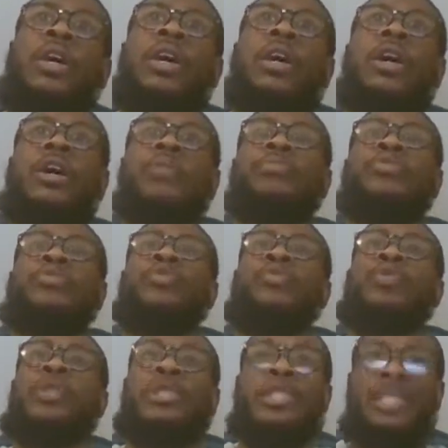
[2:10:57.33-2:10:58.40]
up to
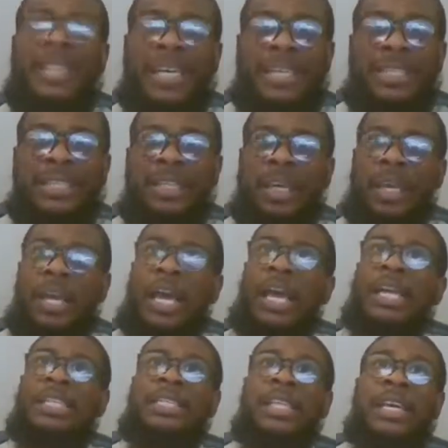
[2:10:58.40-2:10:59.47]
the test
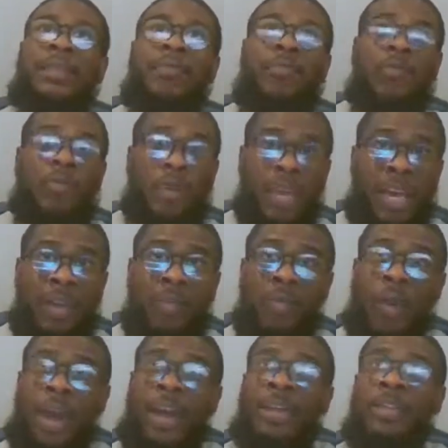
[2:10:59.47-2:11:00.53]
as they've led
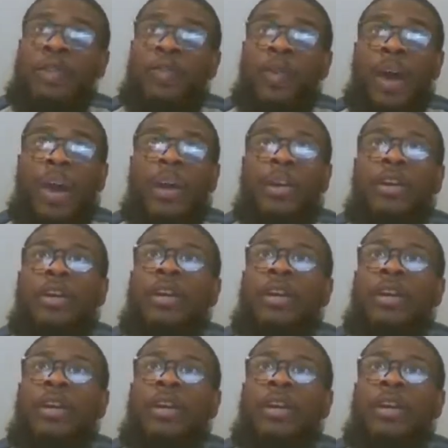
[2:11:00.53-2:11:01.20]
wire to wire.